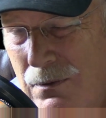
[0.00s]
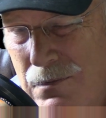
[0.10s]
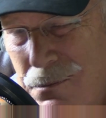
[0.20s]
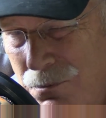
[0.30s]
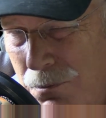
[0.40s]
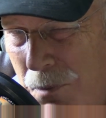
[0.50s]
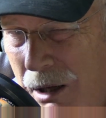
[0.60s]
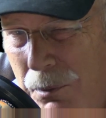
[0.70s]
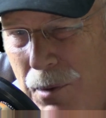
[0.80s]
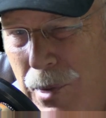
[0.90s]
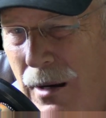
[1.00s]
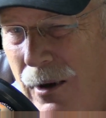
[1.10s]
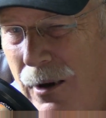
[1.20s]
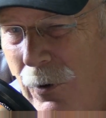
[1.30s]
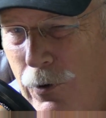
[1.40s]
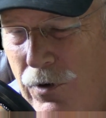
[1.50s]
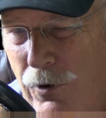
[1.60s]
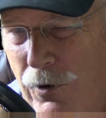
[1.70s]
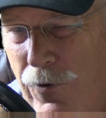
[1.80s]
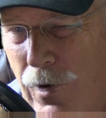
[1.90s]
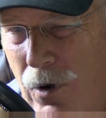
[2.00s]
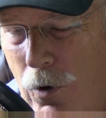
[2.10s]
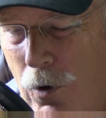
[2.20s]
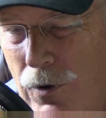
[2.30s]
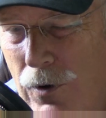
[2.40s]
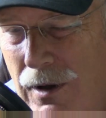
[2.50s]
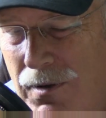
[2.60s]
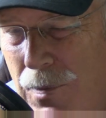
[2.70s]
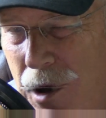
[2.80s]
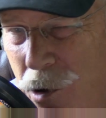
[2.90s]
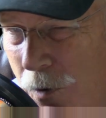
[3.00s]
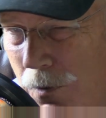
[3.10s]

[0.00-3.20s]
Maybe buy a little silver and gold. That's up to you